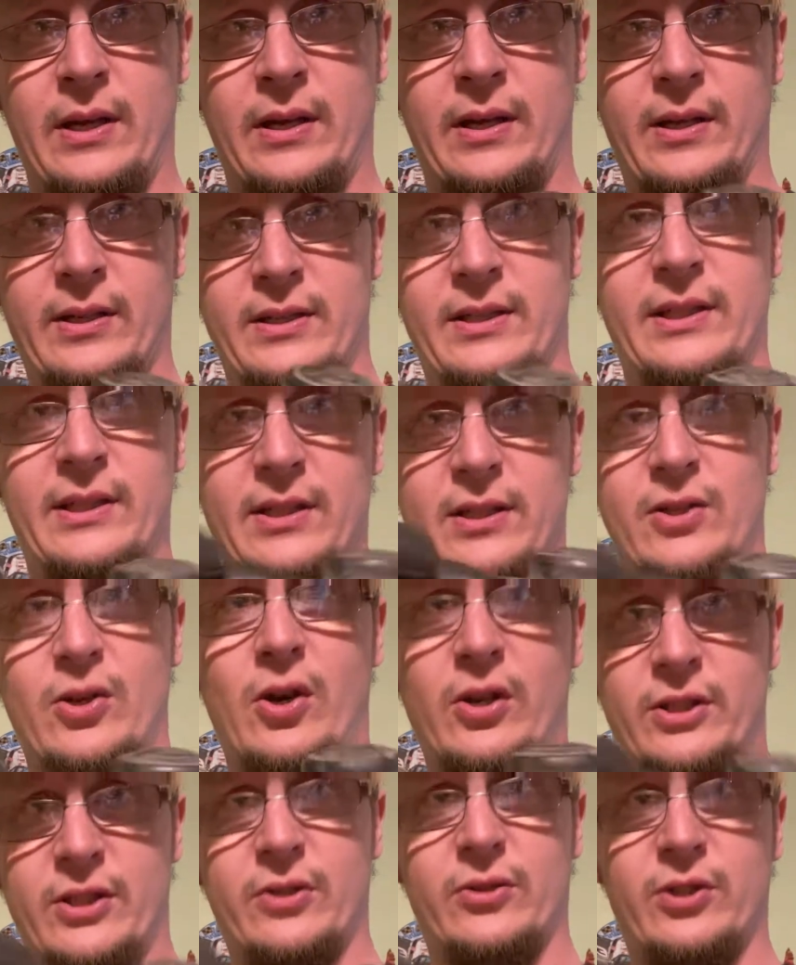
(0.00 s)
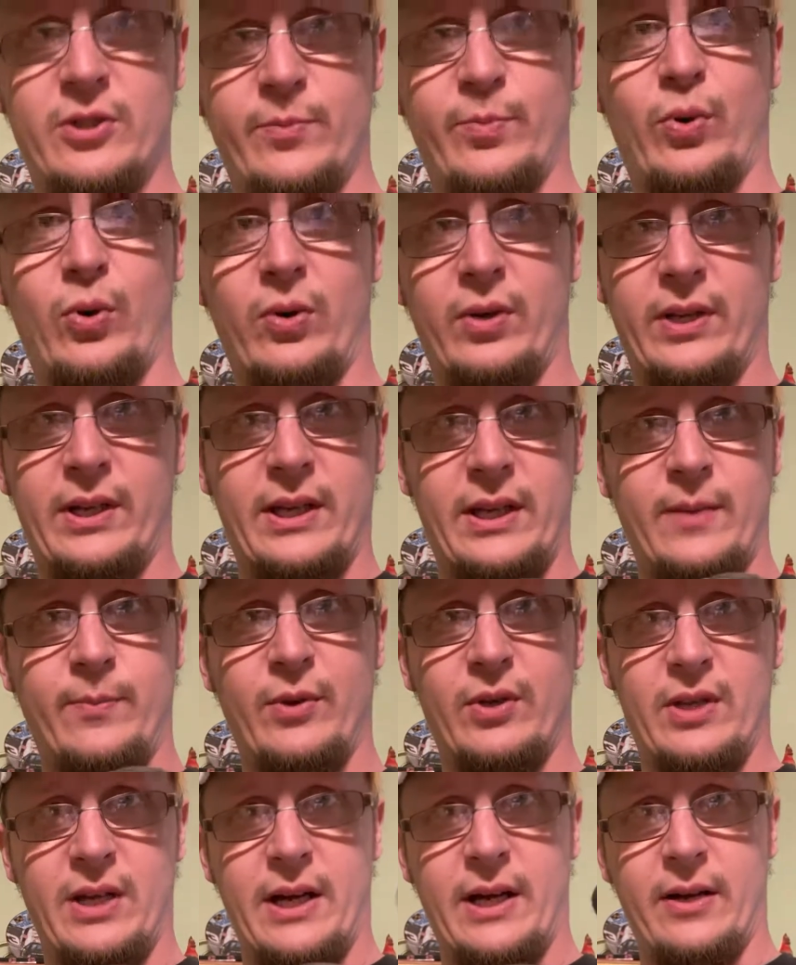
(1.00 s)
Because this is also support to keep
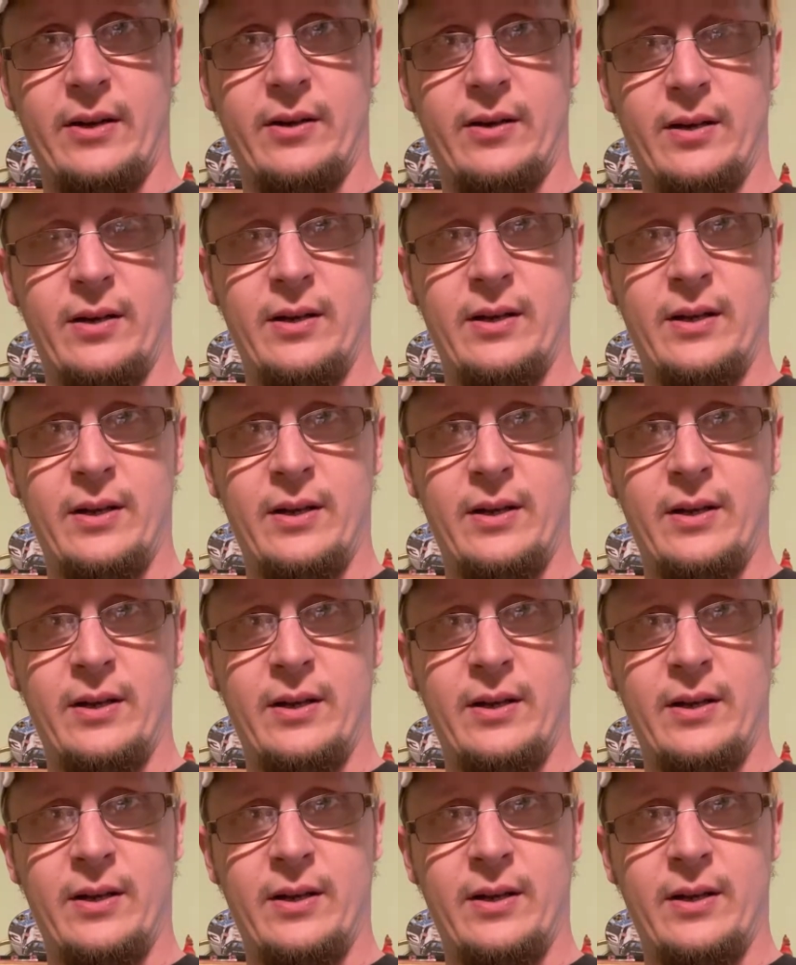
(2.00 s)
your tire